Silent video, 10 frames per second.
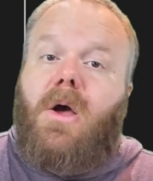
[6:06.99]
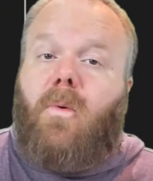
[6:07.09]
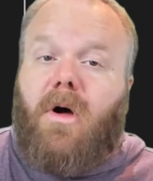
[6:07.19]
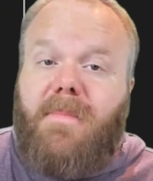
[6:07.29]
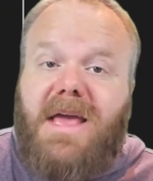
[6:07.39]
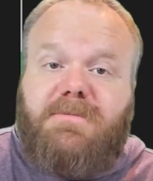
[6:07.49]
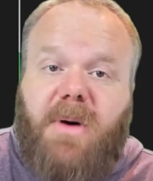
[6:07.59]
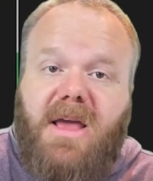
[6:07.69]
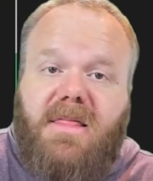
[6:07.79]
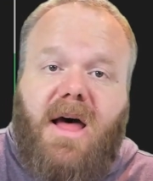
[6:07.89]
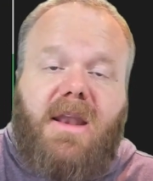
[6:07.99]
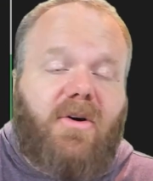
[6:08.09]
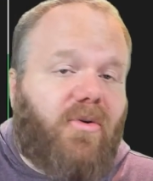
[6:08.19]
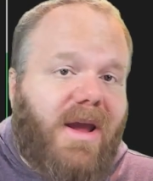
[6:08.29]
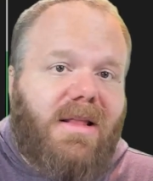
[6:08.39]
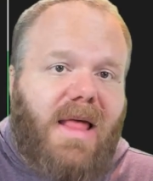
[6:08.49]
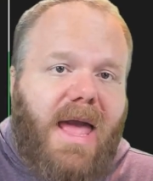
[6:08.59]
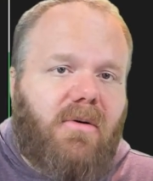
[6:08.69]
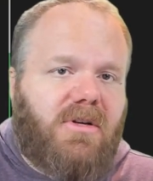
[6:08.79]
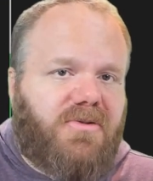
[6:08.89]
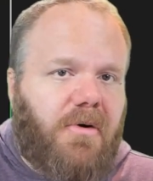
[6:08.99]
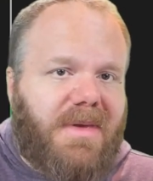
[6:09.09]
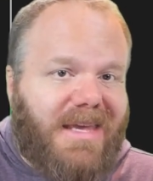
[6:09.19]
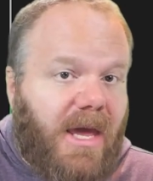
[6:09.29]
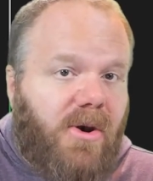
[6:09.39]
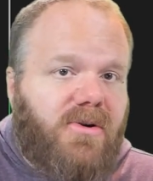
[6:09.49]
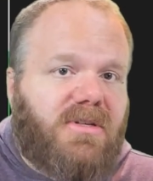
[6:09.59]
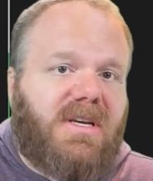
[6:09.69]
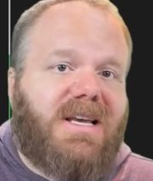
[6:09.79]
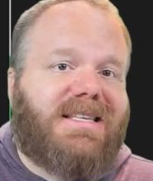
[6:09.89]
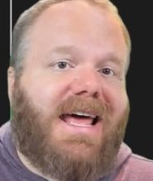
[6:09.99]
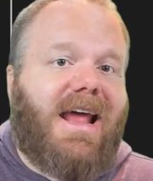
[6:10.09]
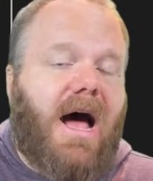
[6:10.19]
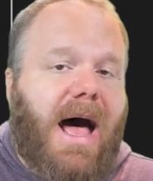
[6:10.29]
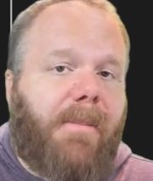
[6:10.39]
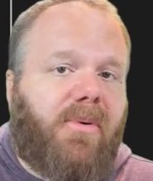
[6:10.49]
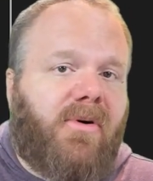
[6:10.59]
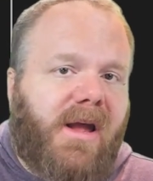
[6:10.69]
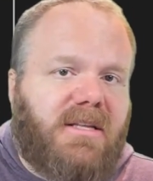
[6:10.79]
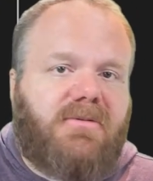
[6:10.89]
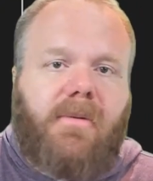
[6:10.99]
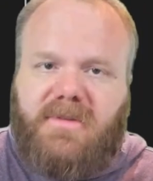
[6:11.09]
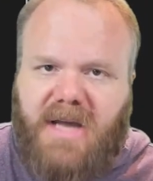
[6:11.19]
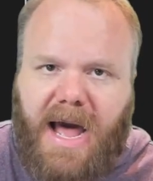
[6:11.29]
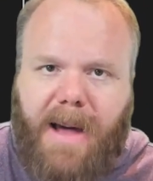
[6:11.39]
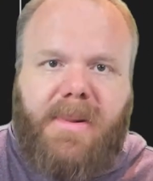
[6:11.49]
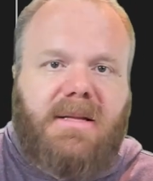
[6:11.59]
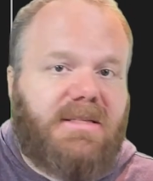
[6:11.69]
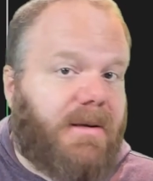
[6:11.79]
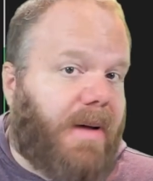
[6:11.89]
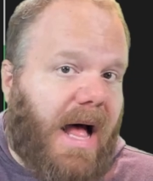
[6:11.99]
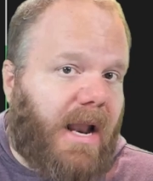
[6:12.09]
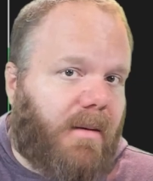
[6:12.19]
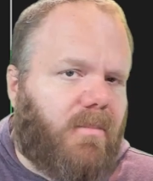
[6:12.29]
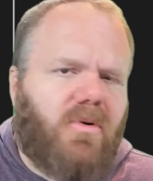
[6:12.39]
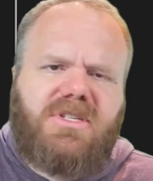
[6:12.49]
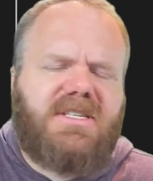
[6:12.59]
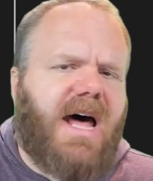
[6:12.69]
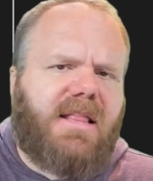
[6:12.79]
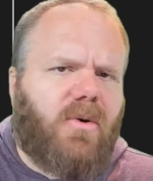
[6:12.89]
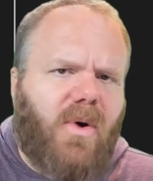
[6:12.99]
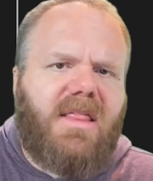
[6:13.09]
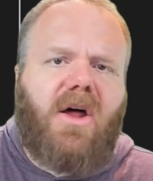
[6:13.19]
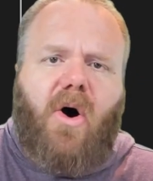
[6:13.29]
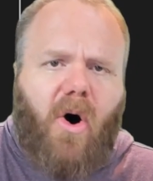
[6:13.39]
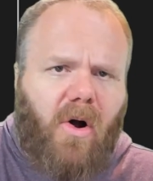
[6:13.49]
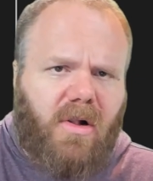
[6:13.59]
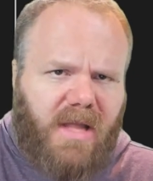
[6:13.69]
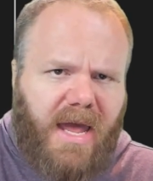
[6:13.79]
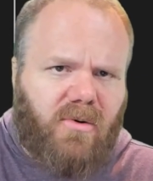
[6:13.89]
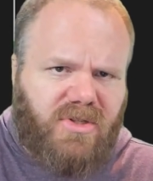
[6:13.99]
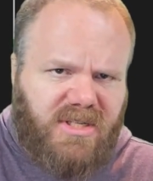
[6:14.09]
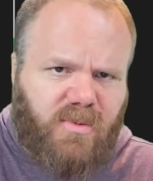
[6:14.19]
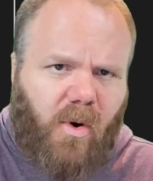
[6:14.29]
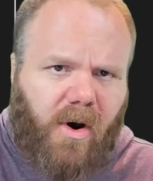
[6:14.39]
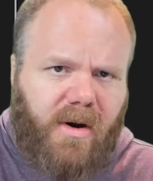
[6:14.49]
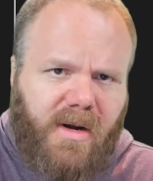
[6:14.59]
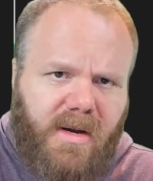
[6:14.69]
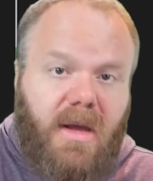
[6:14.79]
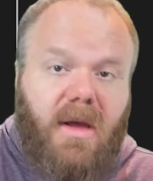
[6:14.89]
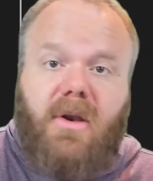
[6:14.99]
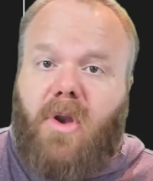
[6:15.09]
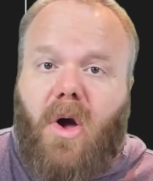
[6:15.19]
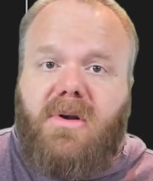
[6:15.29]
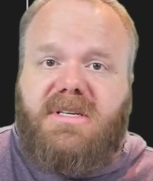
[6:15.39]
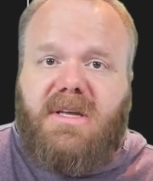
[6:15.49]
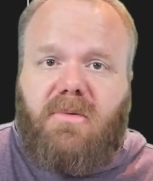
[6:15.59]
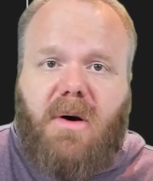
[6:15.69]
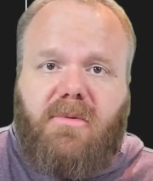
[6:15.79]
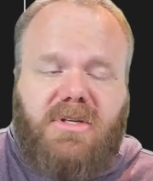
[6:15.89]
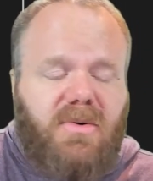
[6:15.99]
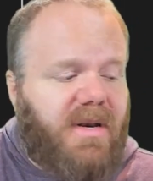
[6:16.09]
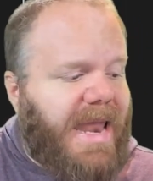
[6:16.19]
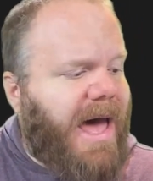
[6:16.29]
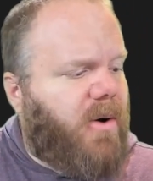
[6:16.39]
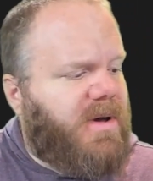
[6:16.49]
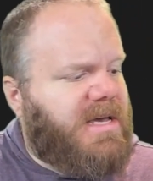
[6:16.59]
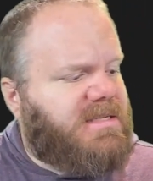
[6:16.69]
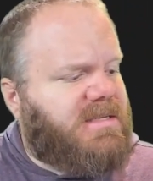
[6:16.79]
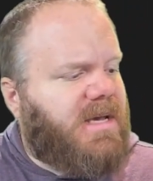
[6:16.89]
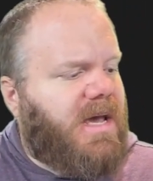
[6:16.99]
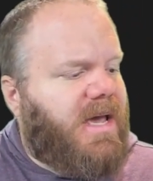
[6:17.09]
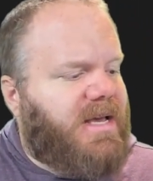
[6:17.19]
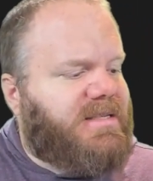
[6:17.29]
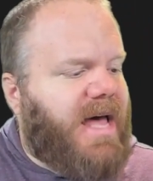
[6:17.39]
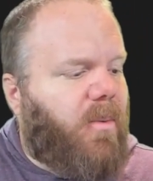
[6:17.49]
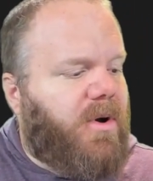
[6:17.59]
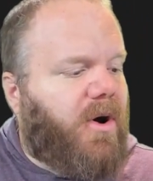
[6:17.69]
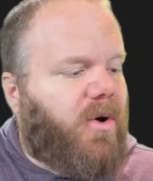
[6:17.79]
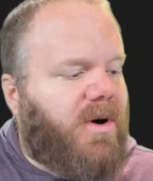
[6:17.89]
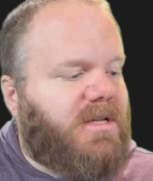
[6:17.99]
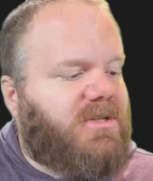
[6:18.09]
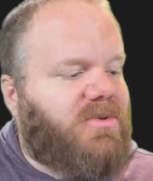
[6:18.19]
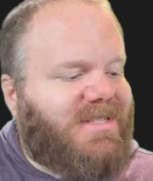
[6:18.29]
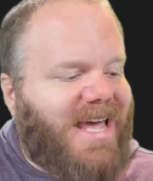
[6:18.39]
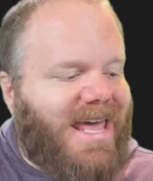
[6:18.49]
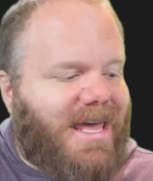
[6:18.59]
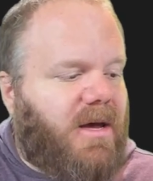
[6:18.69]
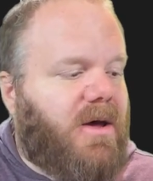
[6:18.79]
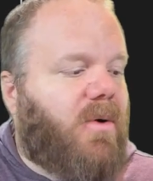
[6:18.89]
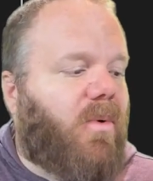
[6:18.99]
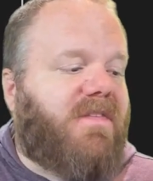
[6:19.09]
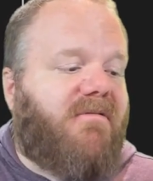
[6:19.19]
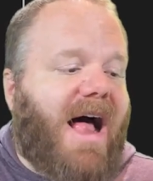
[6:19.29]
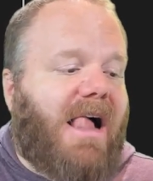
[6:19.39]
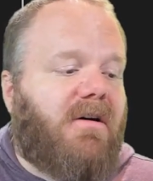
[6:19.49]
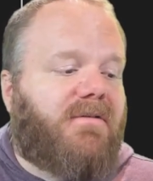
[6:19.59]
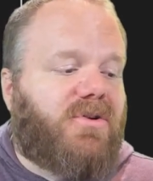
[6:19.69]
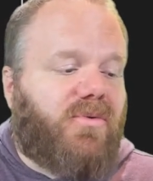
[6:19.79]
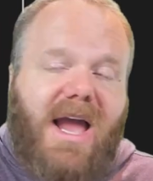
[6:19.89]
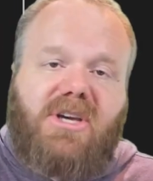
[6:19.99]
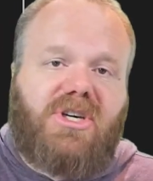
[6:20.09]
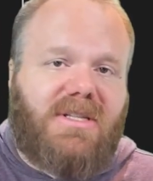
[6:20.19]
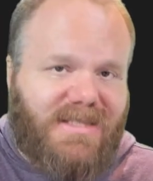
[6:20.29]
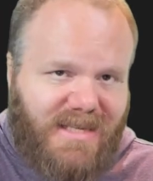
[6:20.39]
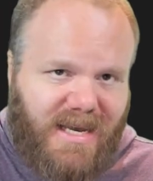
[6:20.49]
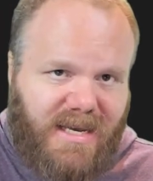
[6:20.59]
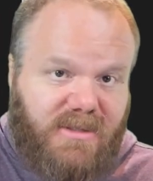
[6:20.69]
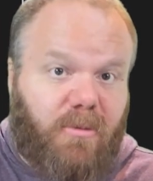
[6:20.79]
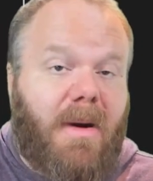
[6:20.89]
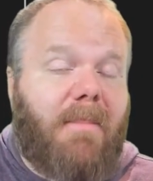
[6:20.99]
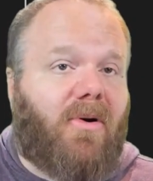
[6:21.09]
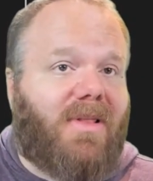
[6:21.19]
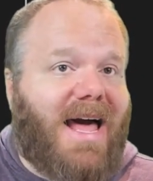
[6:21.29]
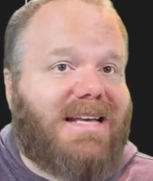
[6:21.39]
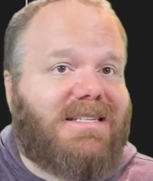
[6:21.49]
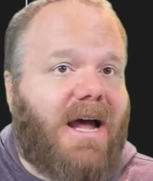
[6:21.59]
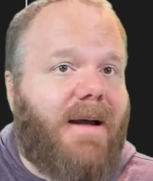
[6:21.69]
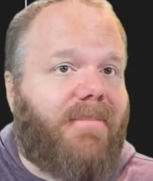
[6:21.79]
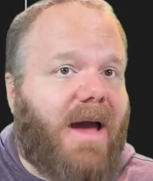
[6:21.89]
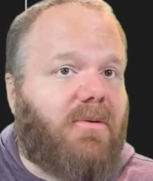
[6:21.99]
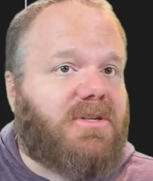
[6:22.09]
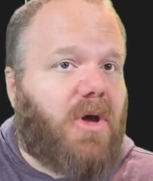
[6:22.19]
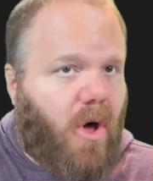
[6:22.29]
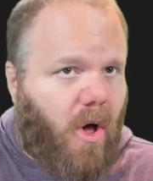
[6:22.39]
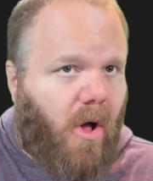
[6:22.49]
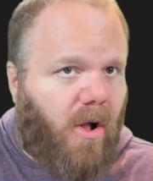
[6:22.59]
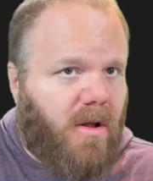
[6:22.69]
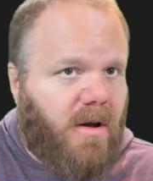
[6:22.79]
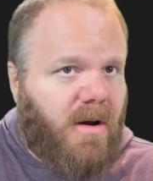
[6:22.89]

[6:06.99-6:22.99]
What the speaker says: What makes Python a great language for beginners is that it operates from top to bottom, which is not the way that all languages work. Notice that what we're doing now is that we are going to take what the value of directions is. Remember, last time that was hall.